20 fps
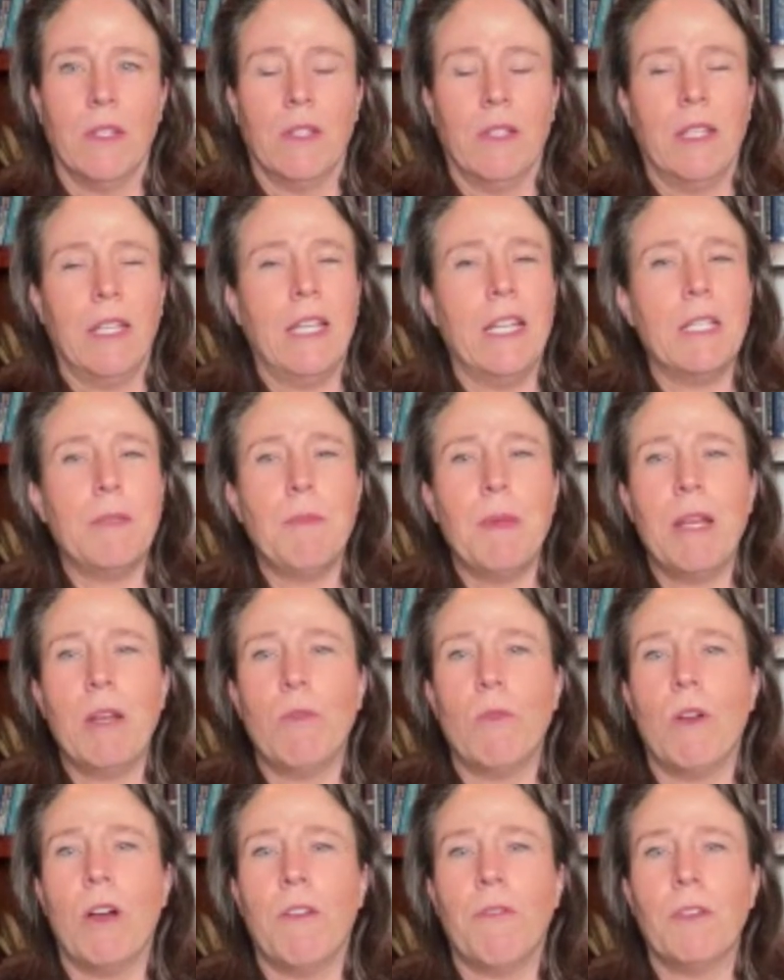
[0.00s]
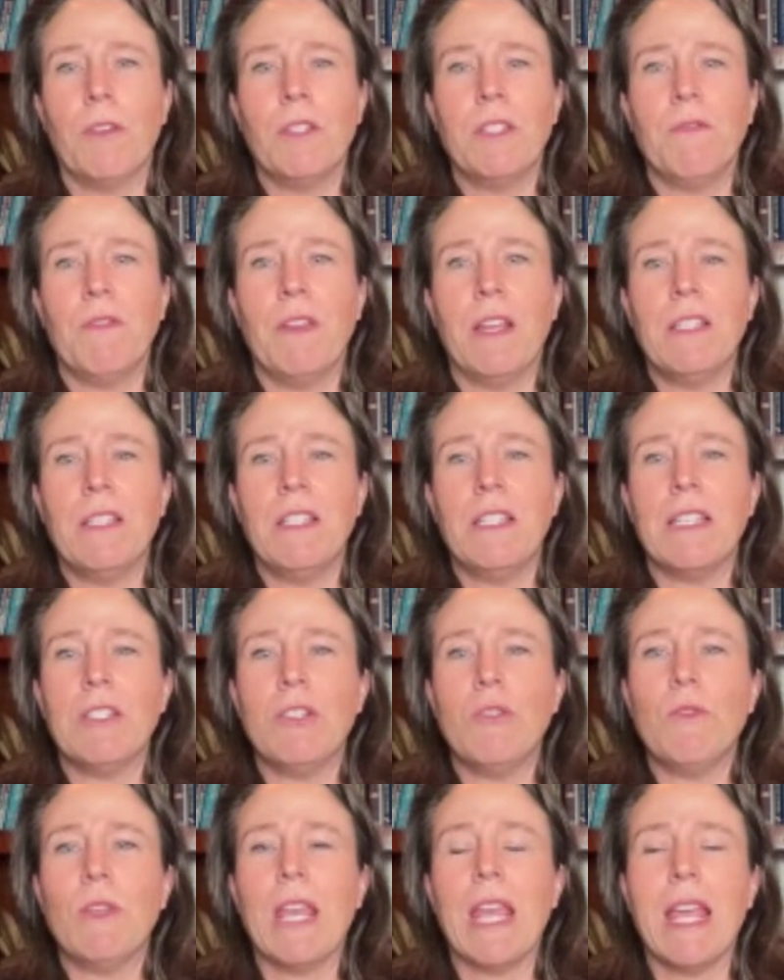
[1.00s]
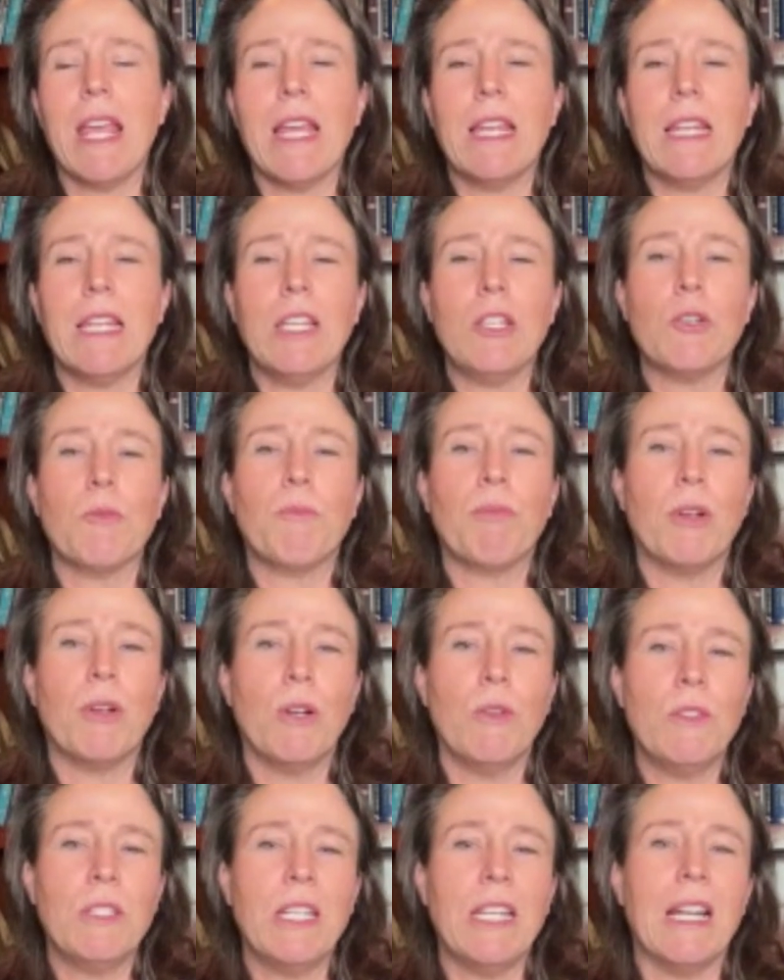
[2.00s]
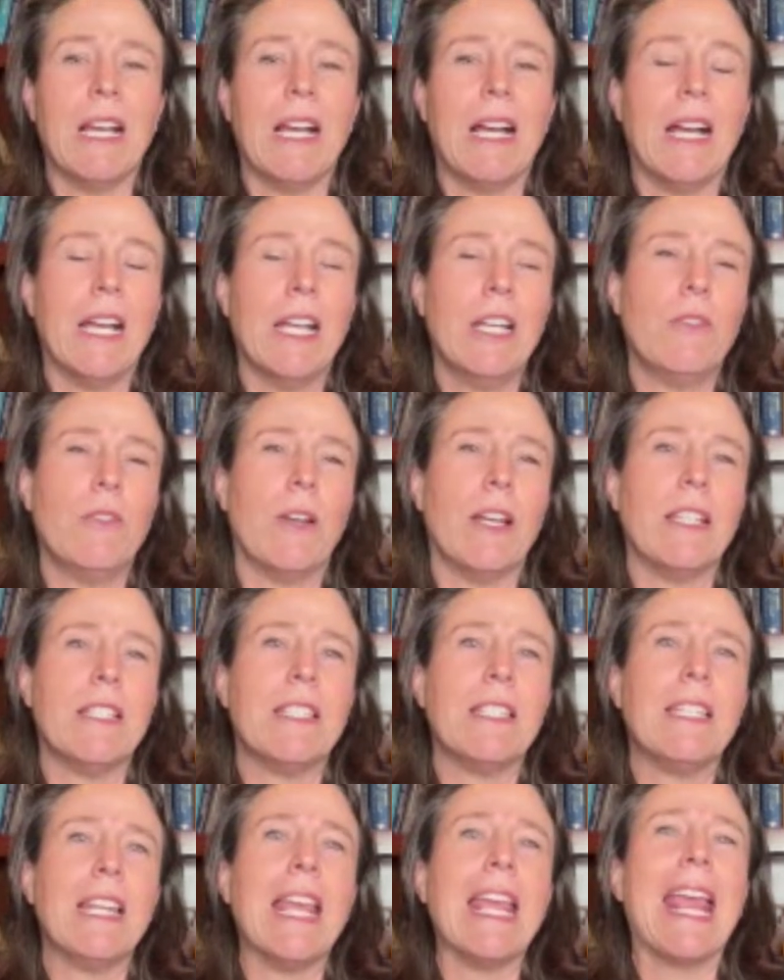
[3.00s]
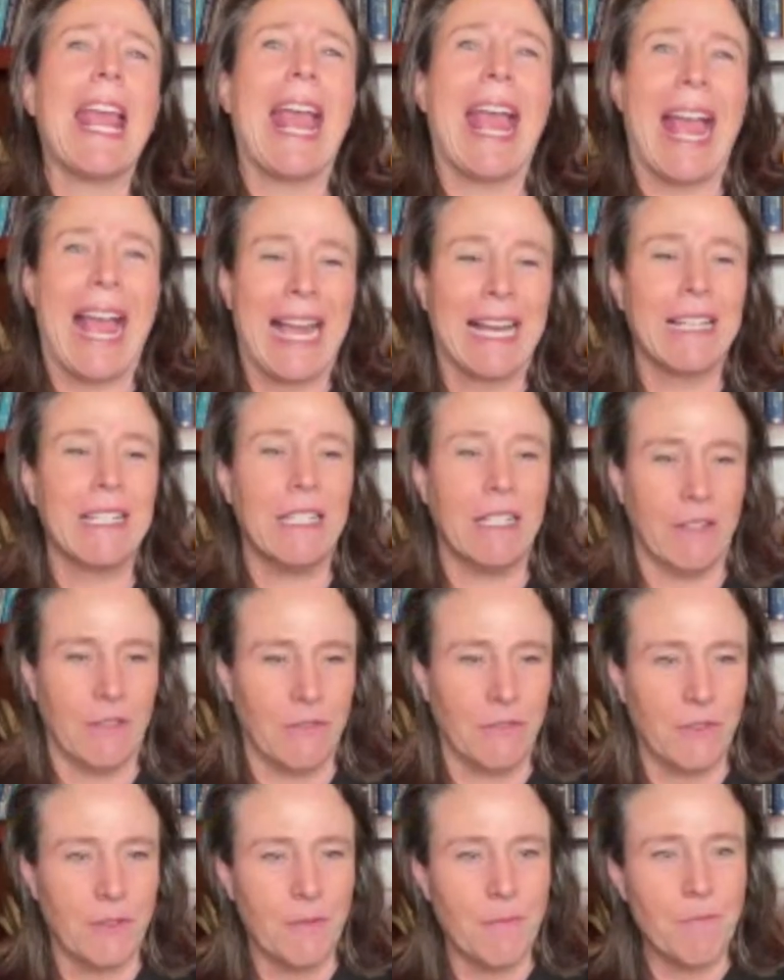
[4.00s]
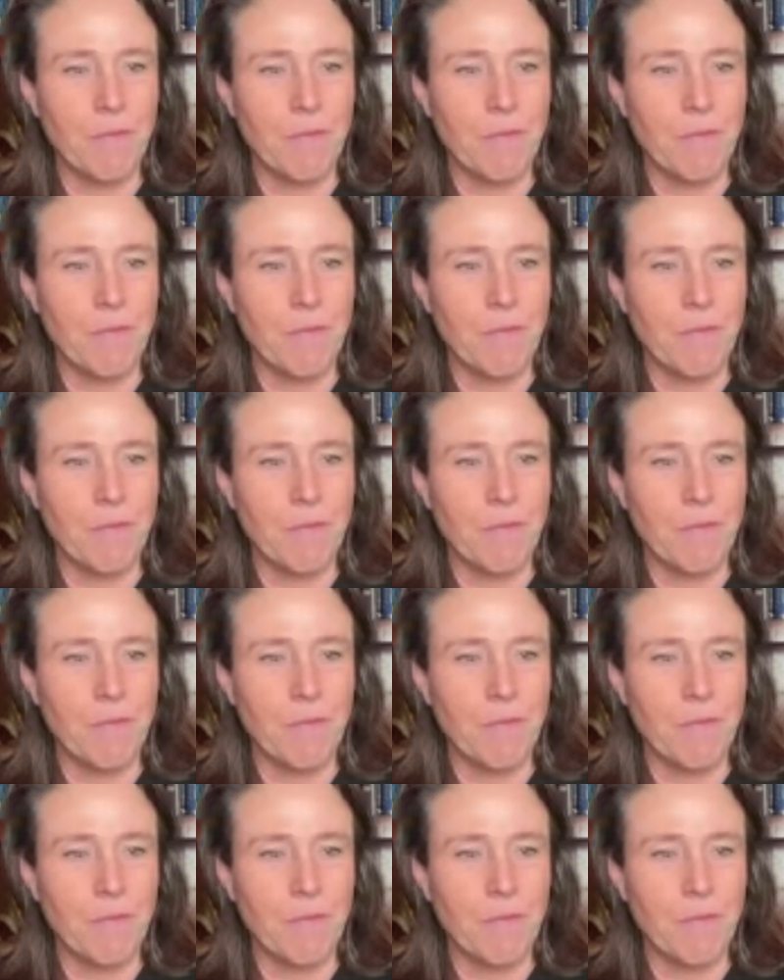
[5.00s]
Eat as many raw fruits and veggies as you can. Eat your protein. Hydrate. Stay active.